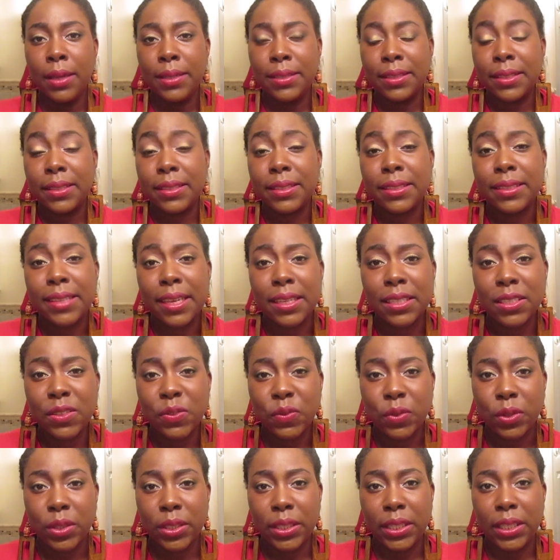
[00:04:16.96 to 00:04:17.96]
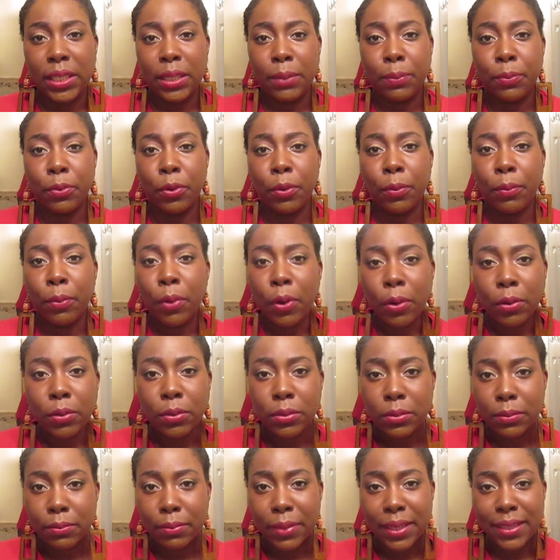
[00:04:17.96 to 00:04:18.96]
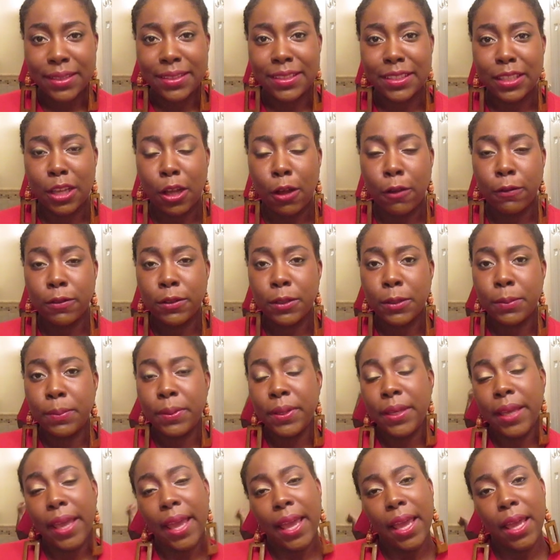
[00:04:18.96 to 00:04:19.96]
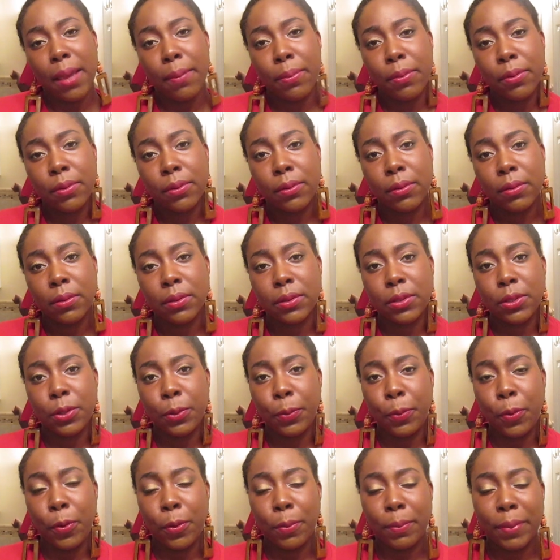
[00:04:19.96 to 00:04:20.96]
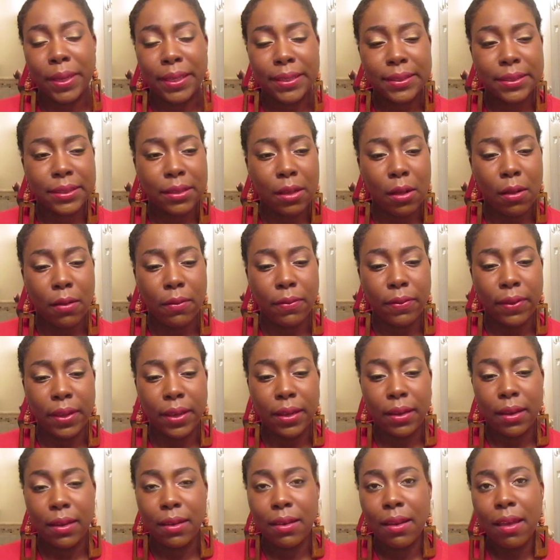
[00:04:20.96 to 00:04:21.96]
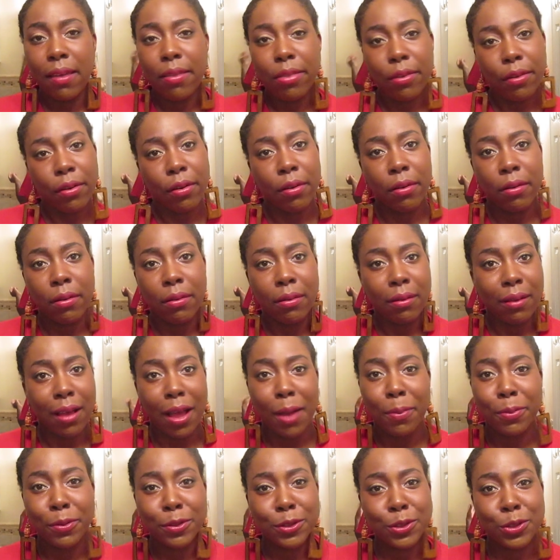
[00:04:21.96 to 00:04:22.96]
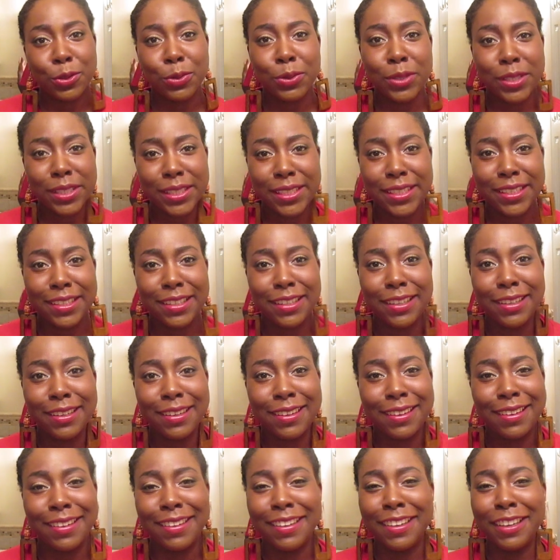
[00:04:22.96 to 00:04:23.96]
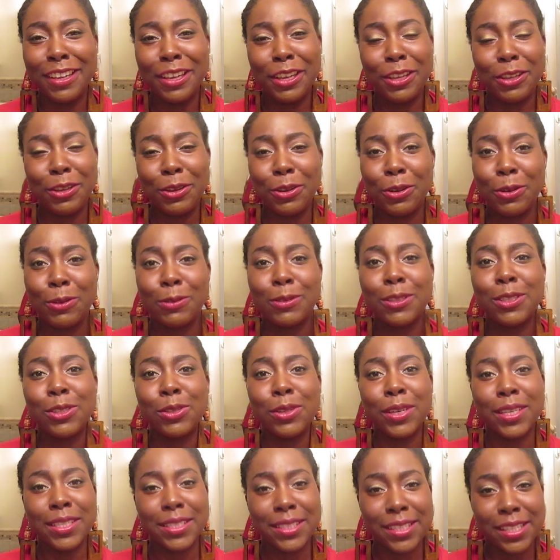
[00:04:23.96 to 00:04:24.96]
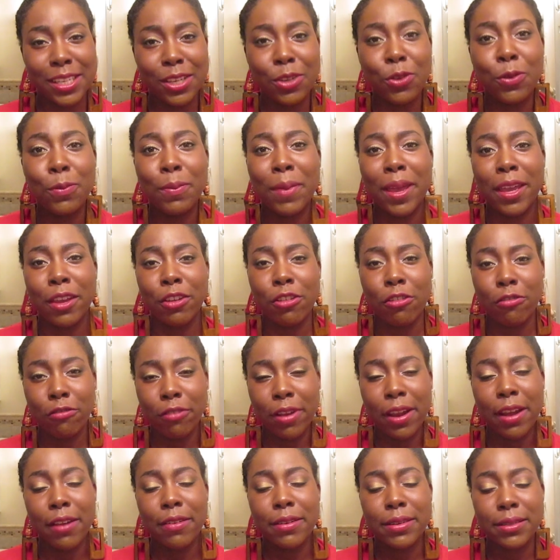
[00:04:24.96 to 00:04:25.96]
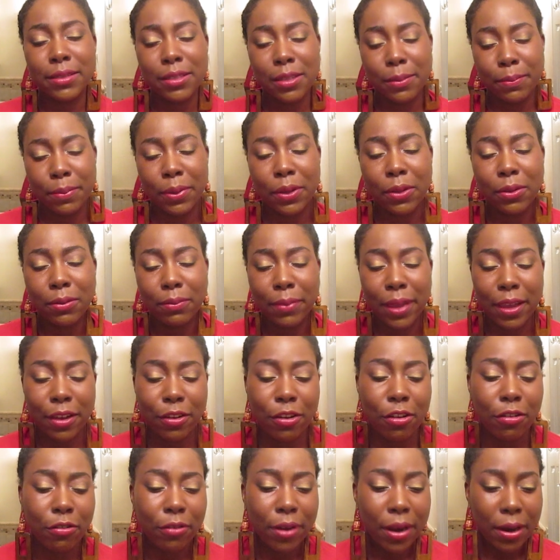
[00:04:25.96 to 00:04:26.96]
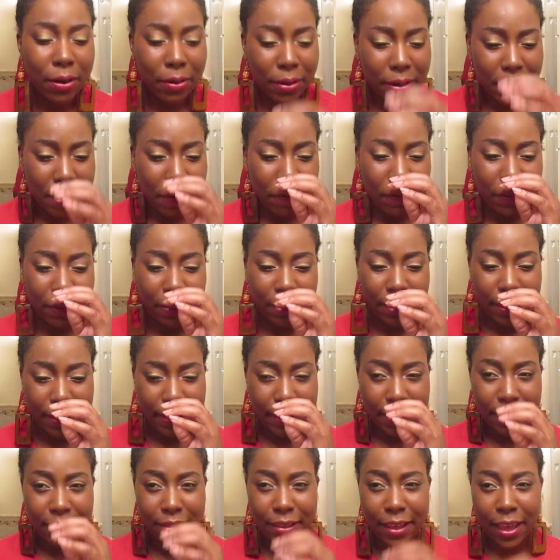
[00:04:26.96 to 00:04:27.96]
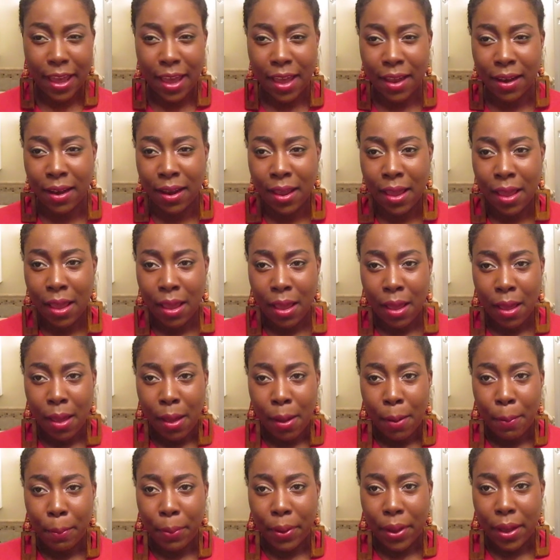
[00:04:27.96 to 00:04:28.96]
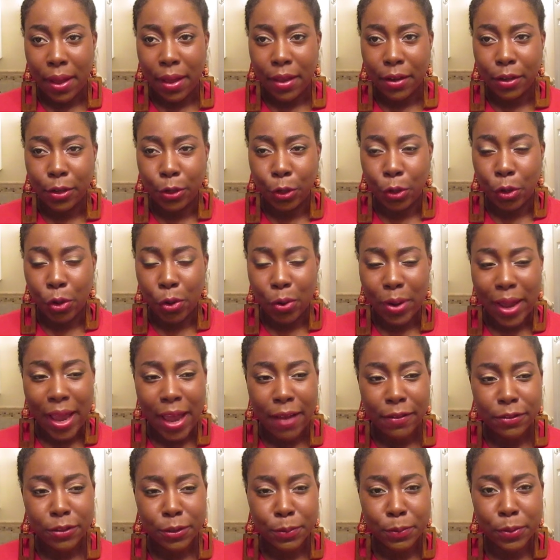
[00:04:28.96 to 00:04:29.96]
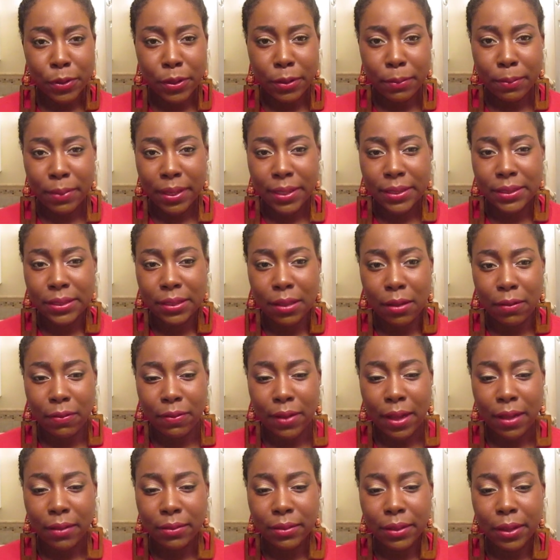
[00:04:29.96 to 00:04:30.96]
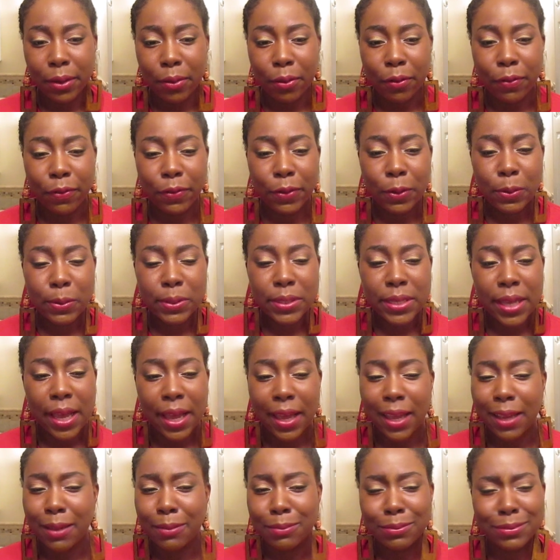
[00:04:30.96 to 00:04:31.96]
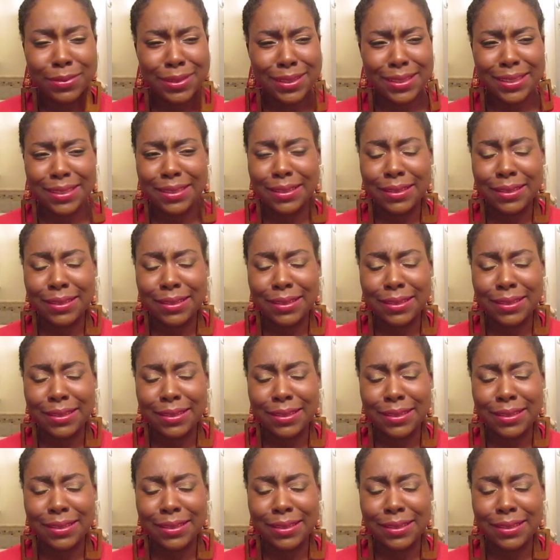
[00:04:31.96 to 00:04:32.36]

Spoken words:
successfully promote myself to be able to put myself in another opportunity, to continue my career and to build my career and everything like that. But after putting myself out there a few times,